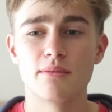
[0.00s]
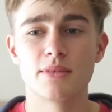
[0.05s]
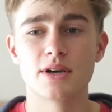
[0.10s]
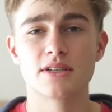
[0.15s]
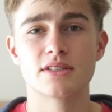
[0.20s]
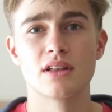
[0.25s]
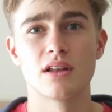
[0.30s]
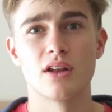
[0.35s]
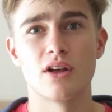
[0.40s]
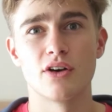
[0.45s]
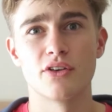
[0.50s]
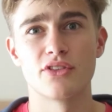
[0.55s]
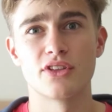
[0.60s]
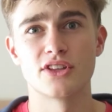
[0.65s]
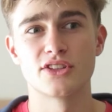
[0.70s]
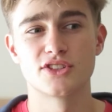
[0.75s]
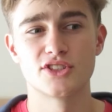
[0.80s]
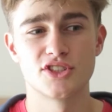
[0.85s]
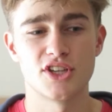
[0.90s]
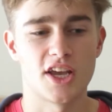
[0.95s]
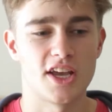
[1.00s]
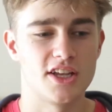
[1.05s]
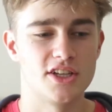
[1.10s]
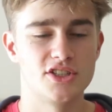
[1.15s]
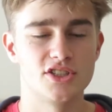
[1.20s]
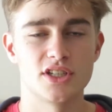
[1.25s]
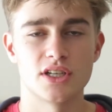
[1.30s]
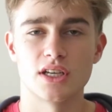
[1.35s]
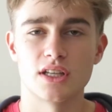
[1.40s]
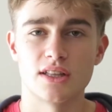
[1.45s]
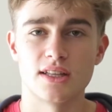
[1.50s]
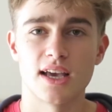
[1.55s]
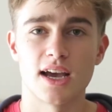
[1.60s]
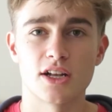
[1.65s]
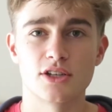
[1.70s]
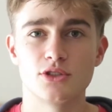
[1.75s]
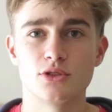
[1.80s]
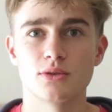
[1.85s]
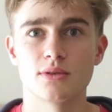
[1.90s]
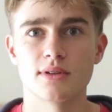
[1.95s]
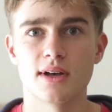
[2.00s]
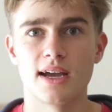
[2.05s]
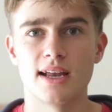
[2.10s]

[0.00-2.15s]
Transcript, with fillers: because a lot of things change in the actual